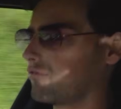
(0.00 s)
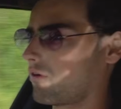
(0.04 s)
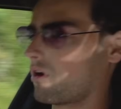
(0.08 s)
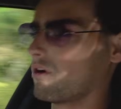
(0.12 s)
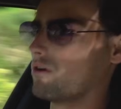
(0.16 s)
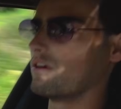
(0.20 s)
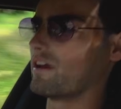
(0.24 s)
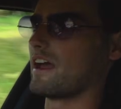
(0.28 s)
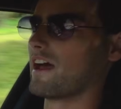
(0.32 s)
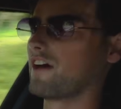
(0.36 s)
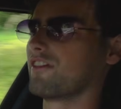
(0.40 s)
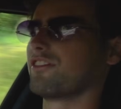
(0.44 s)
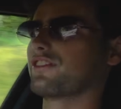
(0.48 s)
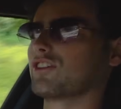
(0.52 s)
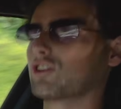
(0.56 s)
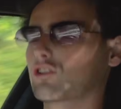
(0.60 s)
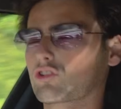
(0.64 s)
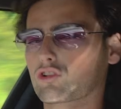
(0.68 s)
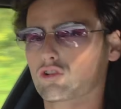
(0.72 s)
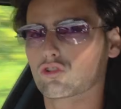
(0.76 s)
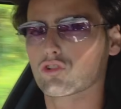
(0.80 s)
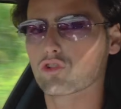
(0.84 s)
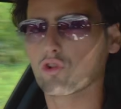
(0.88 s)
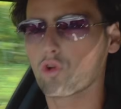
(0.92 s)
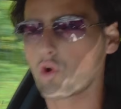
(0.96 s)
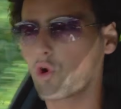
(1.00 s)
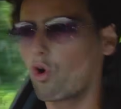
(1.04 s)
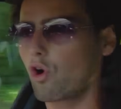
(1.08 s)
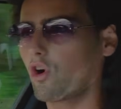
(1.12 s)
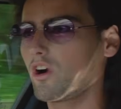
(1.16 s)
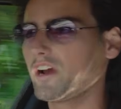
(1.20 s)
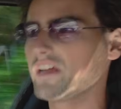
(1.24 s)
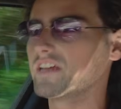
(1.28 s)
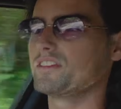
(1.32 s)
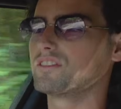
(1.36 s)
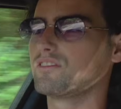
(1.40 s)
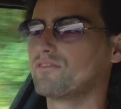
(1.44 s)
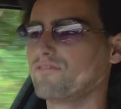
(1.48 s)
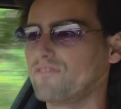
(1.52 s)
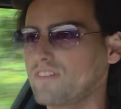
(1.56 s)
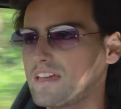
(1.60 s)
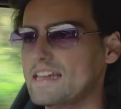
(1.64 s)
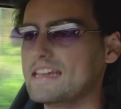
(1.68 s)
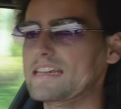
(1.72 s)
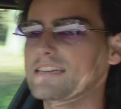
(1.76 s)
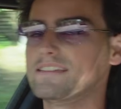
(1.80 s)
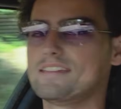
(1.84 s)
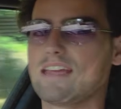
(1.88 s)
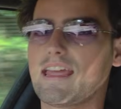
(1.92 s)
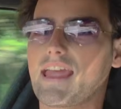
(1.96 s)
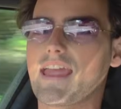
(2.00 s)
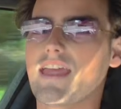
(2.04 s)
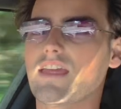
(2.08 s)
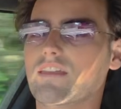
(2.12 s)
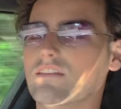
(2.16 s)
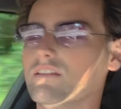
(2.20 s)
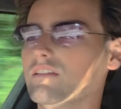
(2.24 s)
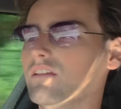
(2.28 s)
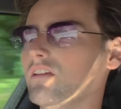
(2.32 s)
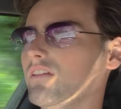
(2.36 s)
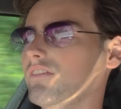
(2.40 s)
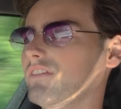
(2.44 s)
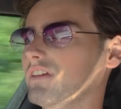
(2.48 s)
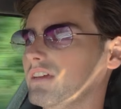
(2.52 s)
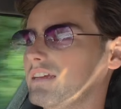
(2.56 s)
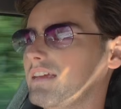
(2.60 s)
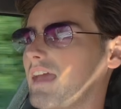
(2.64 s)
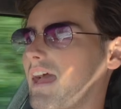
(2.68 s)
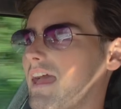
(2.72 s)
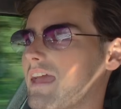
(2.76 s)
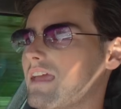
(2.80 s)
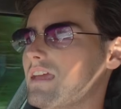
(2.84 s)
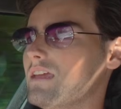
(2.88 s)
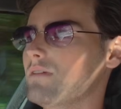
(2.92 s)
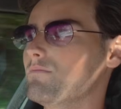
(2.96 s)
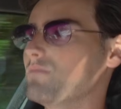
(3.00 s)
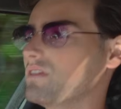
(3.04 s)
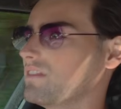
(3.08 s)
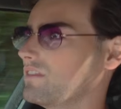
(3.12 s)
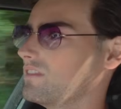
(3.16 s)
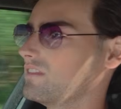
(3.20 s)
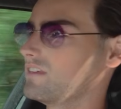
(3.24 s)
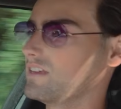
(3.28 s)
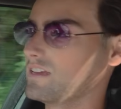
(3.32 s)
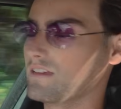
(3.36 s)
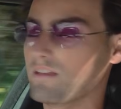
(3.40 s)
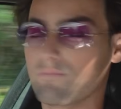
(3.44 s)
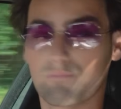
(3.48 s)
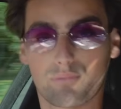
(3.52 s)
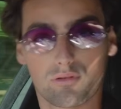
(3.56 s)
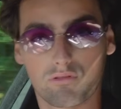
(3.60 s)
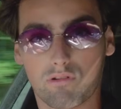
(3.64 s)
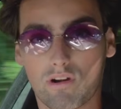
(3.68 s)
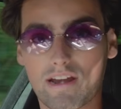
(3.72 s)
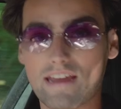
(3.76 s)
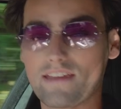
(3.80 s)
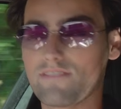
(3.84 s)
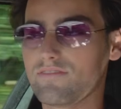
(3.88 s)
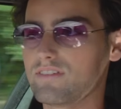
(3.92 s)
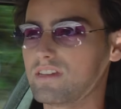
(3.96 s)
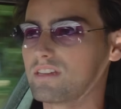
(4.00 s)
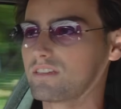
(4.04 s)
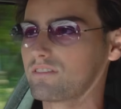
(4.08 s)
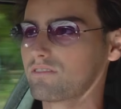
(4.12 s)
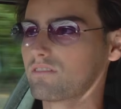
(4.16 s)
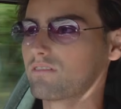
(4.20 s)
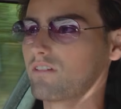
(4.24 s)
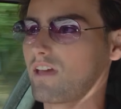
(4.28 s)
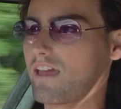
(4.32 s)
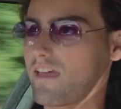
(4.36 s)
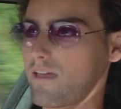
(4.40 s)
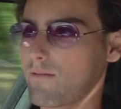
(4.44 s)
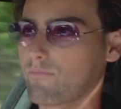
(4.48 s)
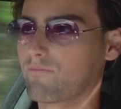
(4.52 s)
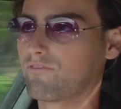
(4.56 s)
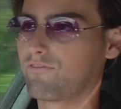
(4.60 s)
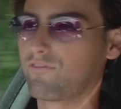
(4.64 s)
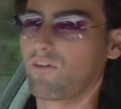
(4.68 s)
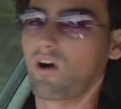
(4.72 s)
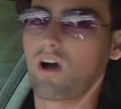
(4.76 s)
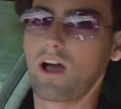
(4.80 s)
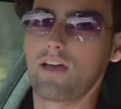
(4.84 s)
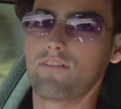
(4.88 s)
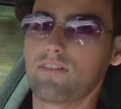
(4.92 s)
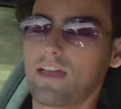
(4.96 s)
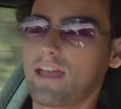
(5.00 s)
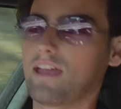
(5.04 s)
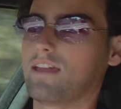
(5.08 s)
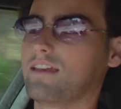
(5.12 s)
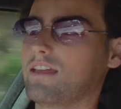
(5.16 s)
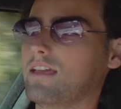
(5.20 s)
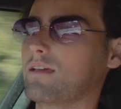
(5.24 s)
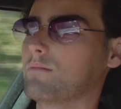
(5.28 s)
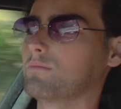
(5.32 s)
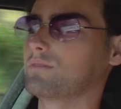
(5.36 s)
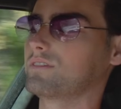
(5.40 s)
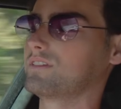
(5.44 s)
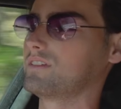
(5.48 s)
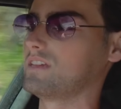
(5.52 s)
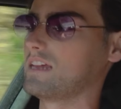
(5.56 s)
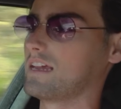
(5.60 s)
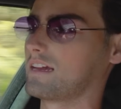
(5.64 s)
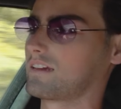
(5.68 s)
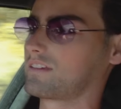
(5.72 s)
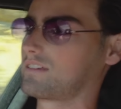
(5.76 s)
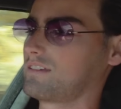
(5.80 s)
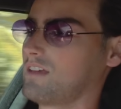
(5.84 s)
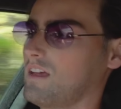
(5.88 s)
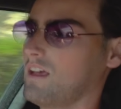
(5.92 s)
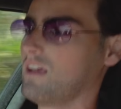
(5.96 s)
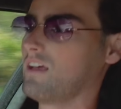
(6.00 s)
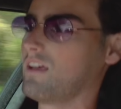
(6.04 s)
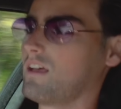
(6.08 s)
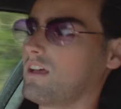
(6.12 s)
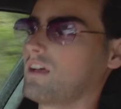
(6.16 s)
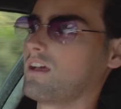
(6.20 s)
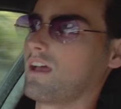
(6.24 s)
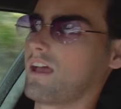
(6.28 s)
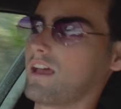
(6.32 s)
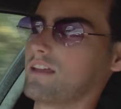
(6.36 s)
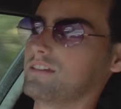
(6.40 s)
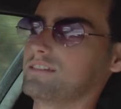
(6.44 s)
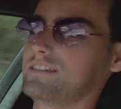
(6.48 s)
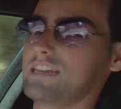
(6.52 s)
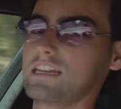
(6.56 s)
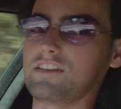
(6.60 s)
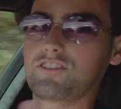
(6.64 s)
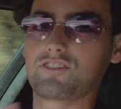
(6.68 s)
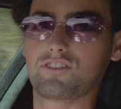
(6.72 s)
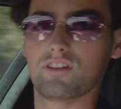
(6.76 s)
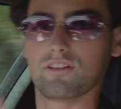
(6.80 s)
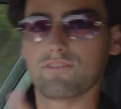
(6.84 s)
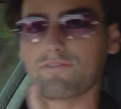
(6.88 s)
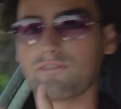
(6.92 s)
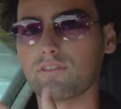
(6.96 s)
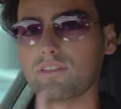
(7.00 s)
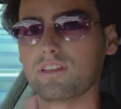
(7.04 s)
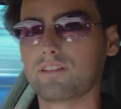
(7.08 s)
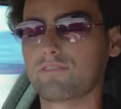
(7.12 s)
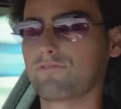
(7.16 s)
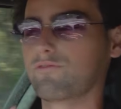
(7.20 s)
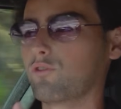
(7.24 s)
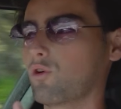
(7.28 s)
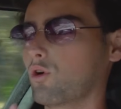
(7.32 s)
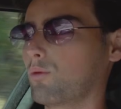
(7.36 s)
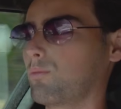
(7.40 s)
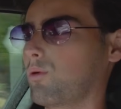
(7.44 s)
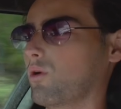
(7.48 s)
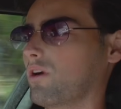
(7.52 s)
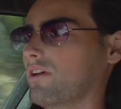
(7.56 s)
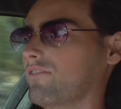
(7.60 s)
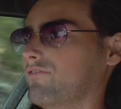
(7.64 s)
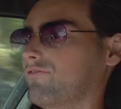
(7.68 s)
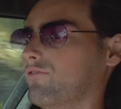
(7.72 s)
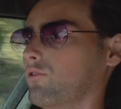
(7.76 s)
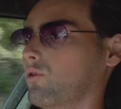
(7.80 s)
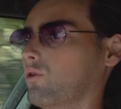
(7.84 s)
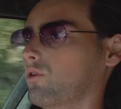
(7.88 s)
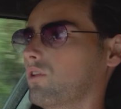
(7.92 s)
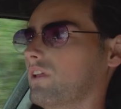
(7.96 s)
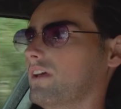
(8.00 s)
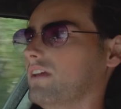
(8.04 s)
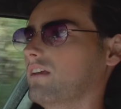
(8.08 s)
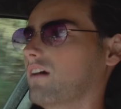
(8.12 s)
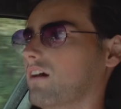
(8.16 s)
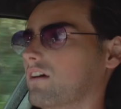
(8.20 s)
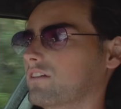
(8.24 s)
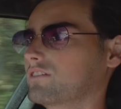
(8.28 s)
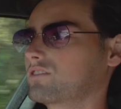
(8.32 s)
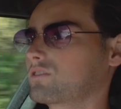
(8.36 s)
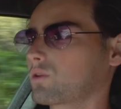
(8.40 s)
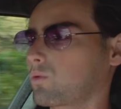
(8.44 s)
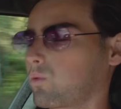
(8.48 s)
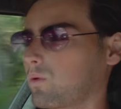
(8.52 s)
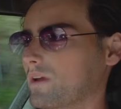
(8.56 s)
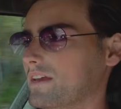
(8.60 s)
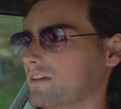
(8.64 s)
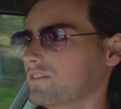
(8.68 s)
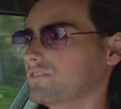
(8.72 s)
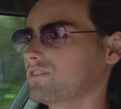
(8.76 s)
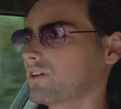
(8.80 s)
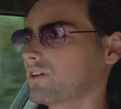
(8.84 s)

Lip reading: thrown out the glorious V10 that came in the previous M5 and M6 and ditched it for this 4.4 litre twin